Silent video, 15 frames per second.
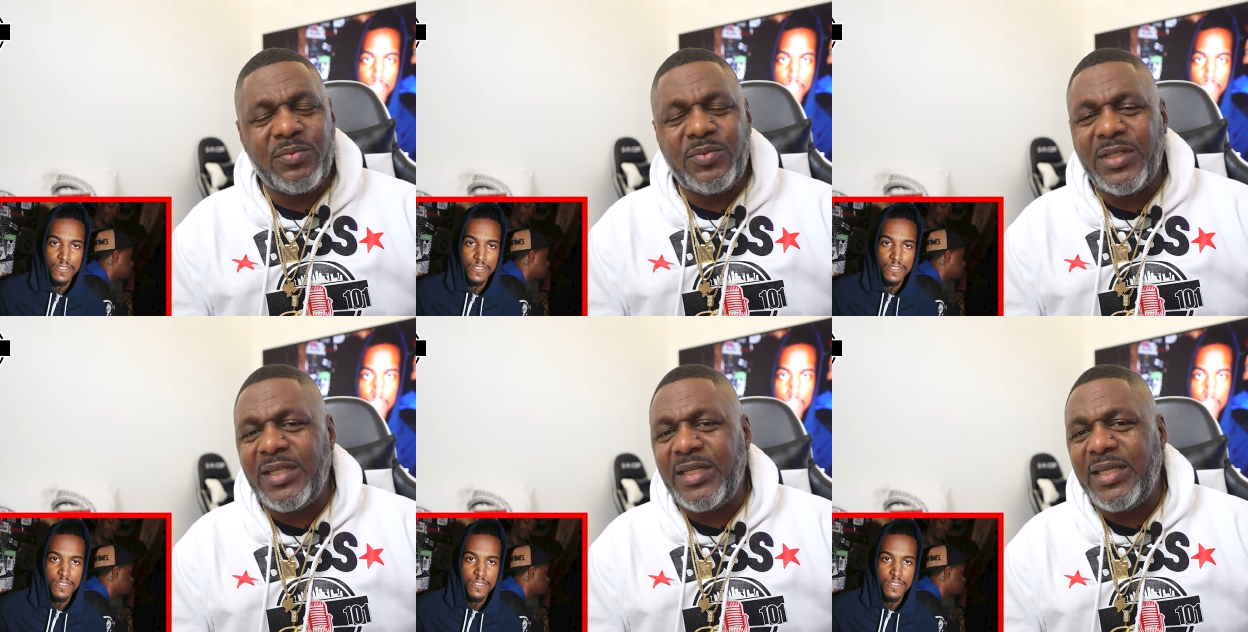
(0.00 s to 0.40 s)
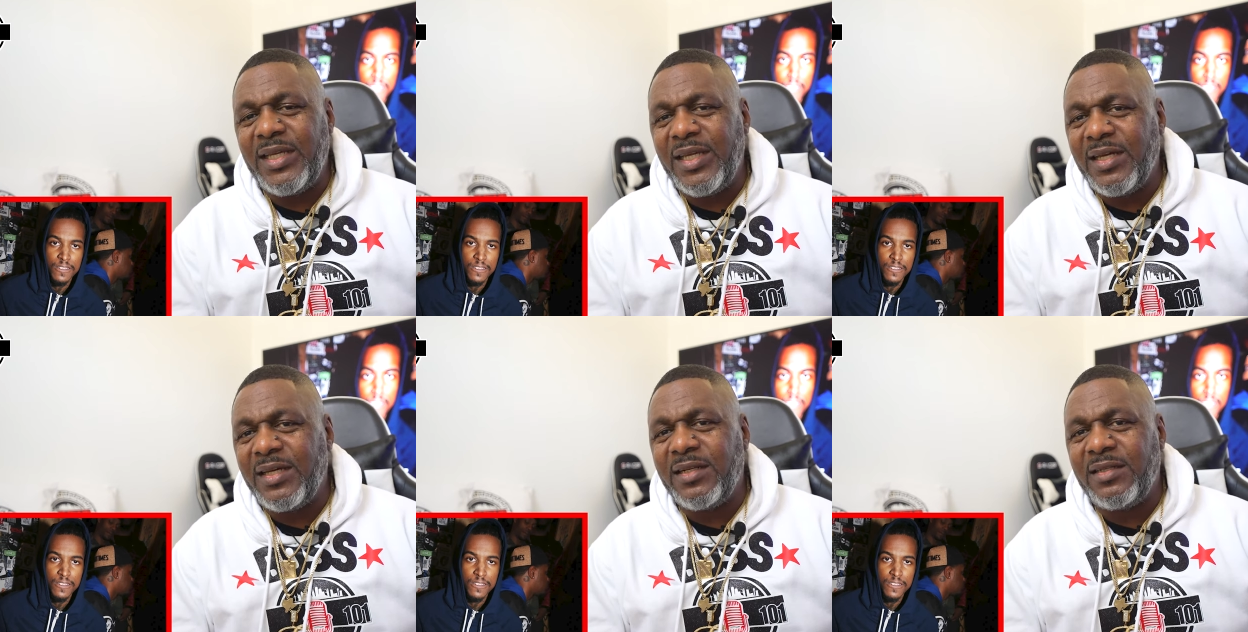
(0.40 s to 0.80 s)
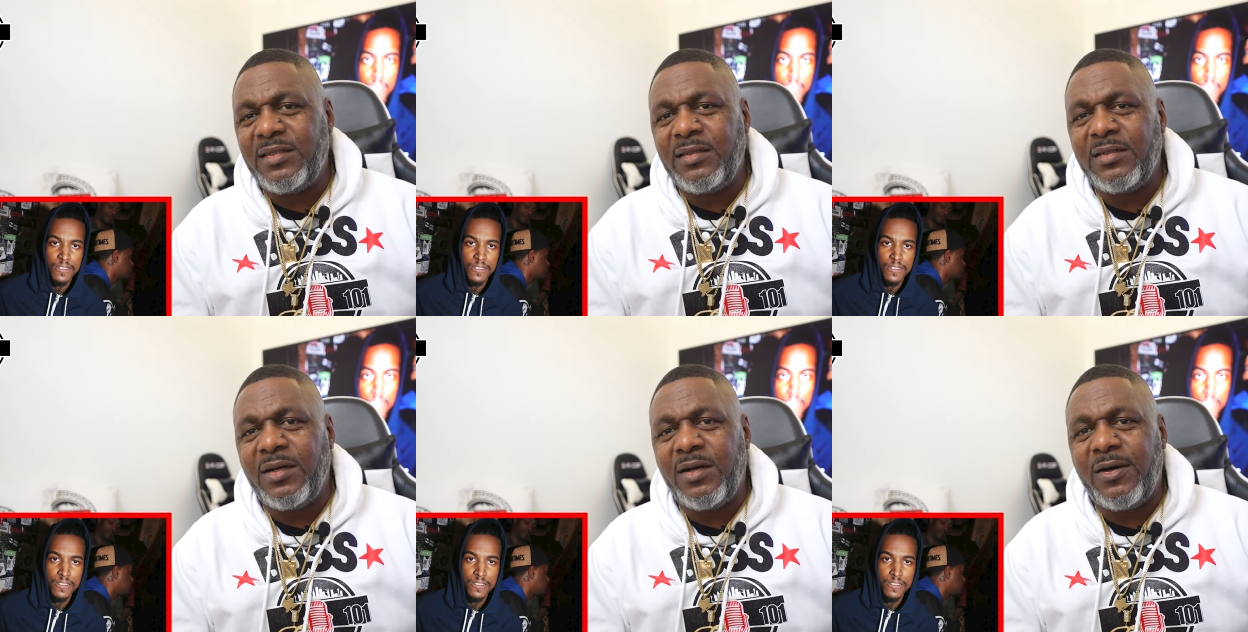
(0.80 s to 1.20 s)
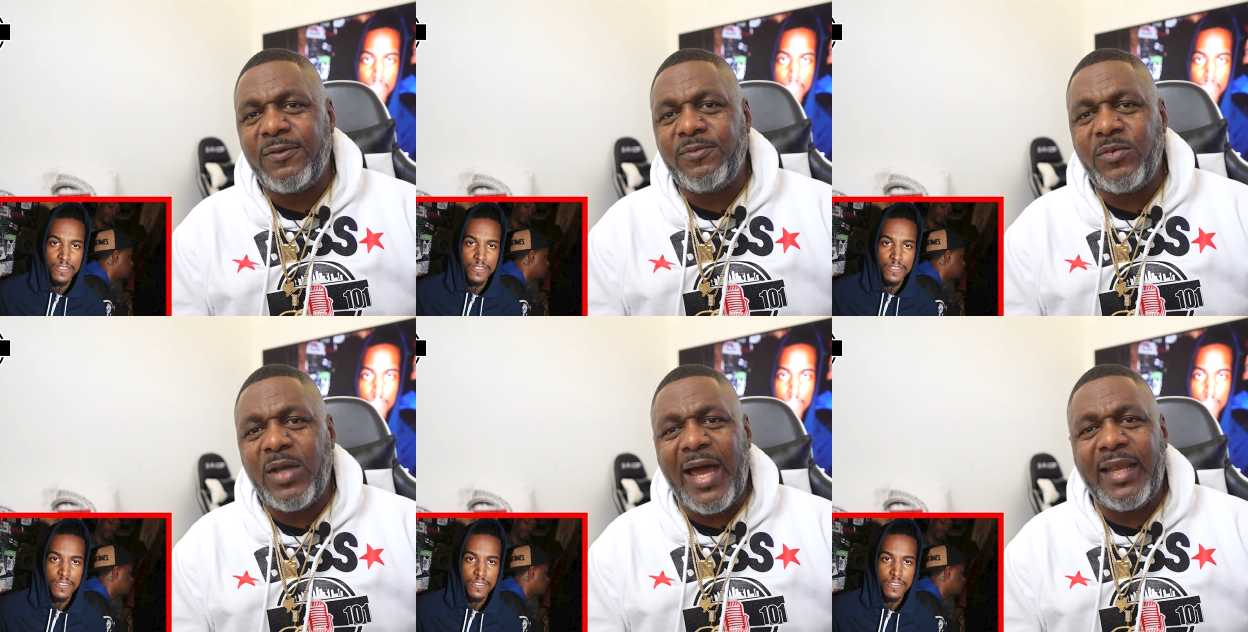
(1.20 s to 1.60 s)
Speaker 1: did he hit her
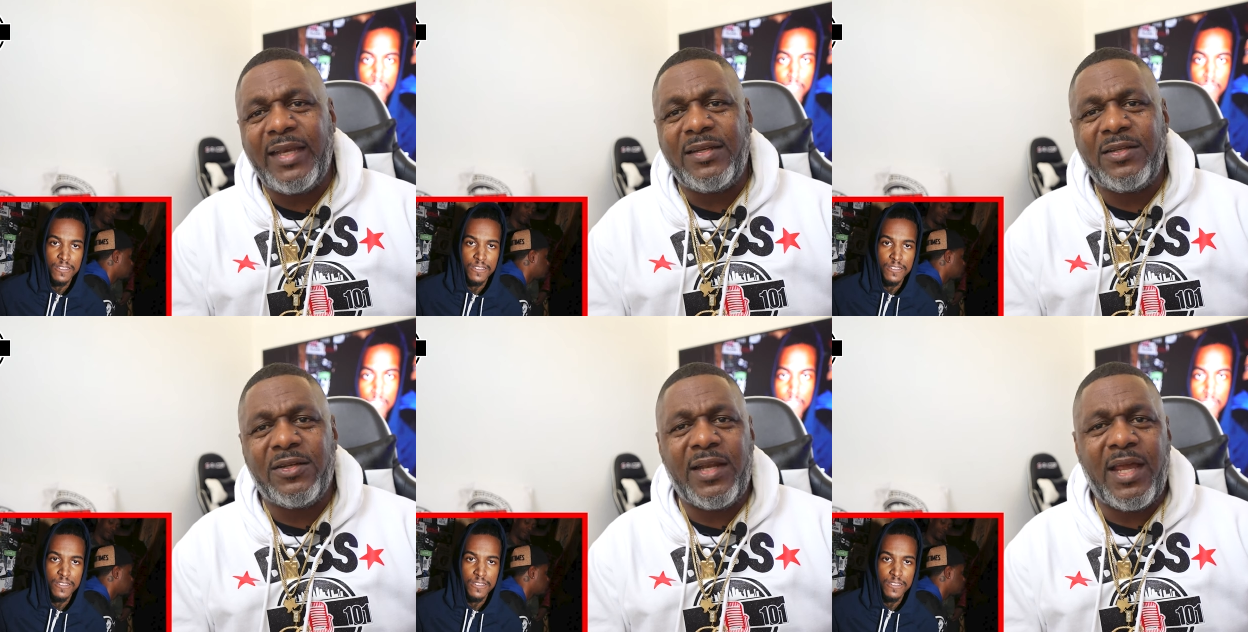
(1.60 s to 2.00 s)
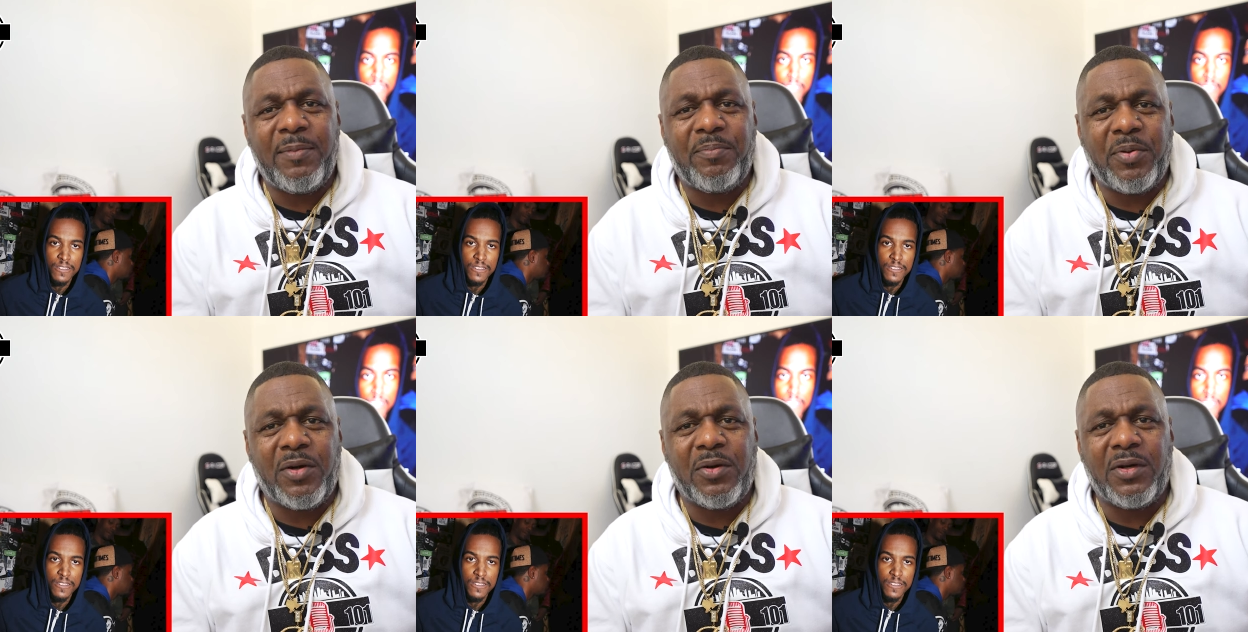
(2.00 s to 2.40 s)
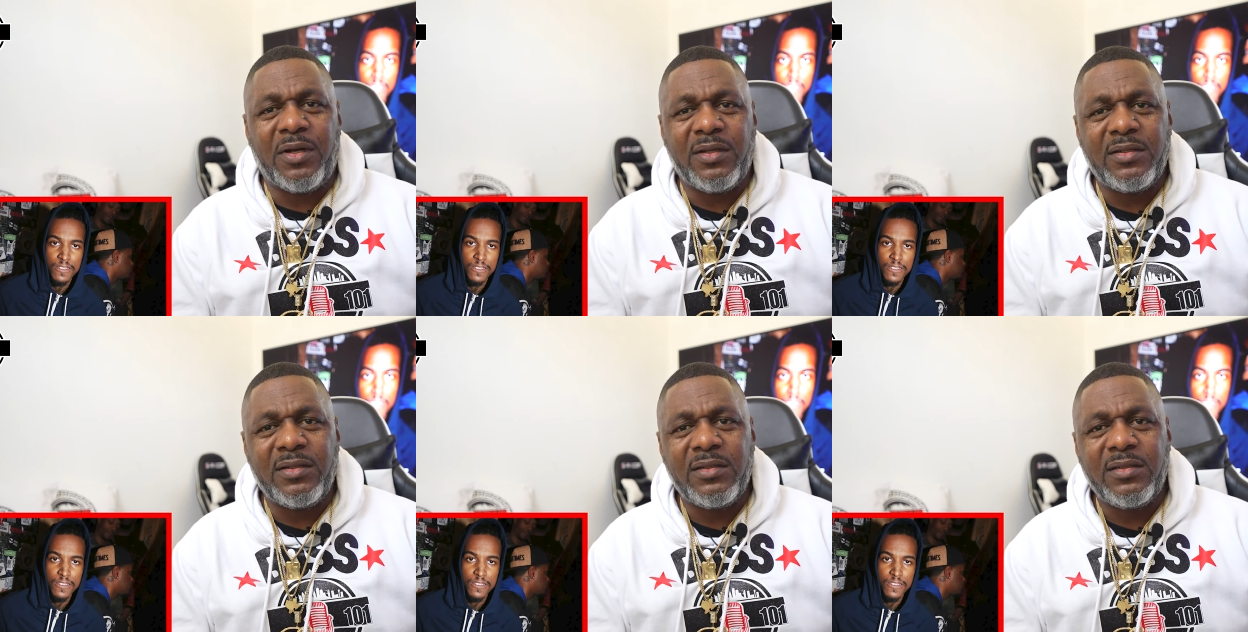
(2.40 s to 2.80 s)
or I didn't hear that part.